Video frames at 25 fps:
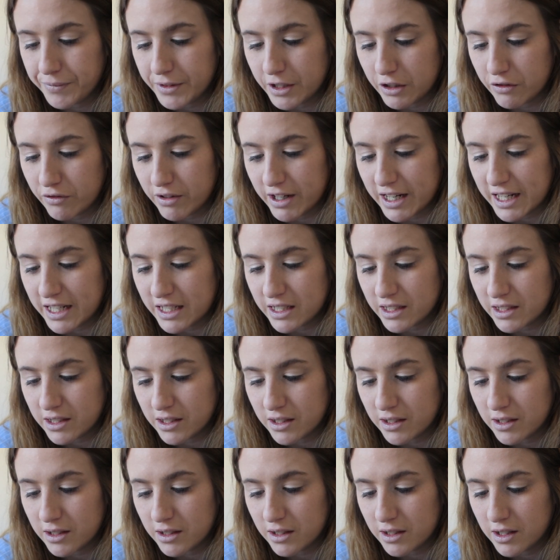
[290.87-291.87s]

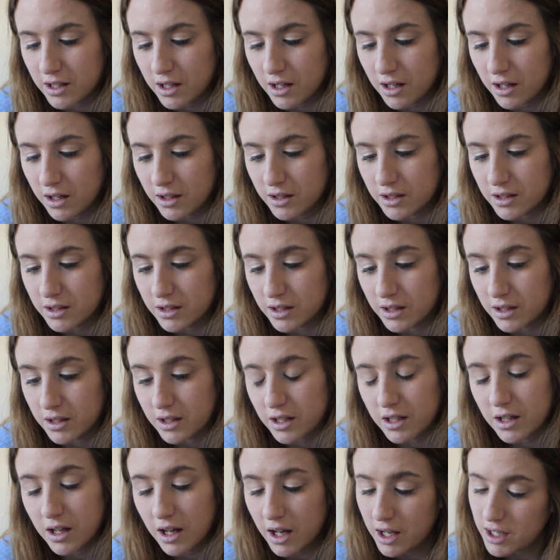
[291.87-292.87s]
Grayson, Carson
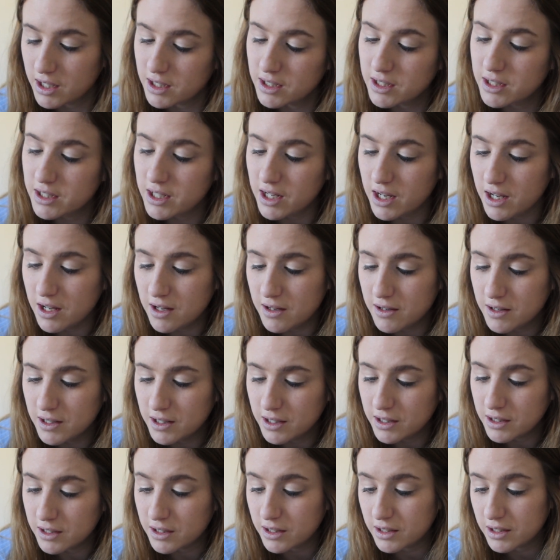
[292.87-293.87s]
and Hunter,
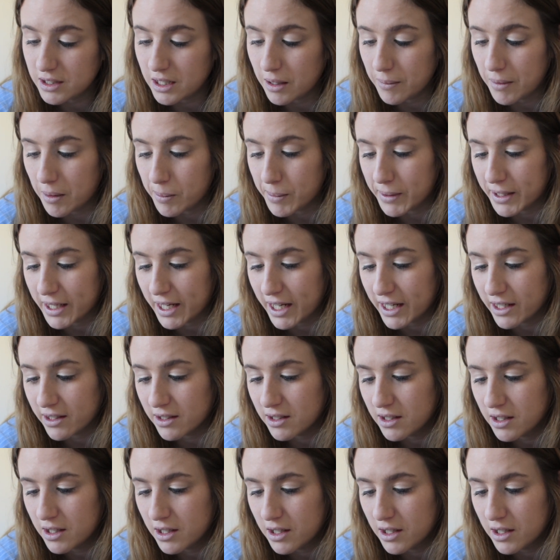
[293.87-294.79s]
so it's come up again.